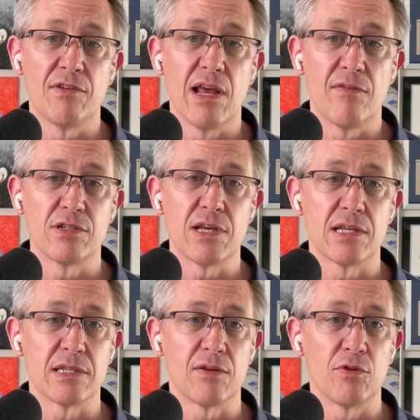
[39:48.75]
in
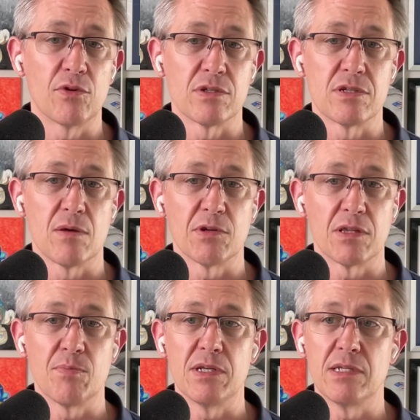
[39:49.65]
advertising if you can stomach
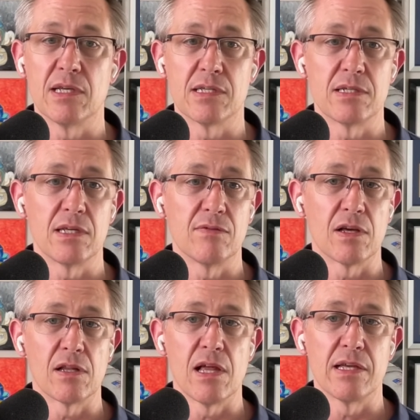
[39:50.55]
the PTSD of the
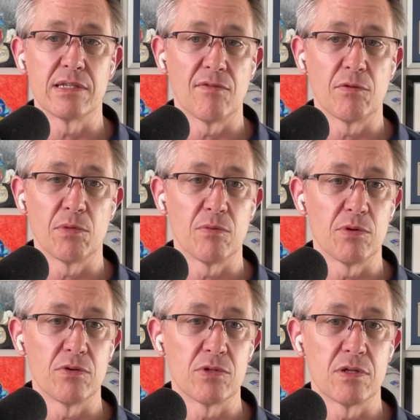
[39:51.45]
clients having been
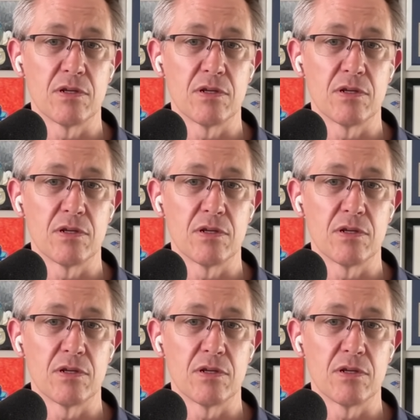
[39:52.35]
abused.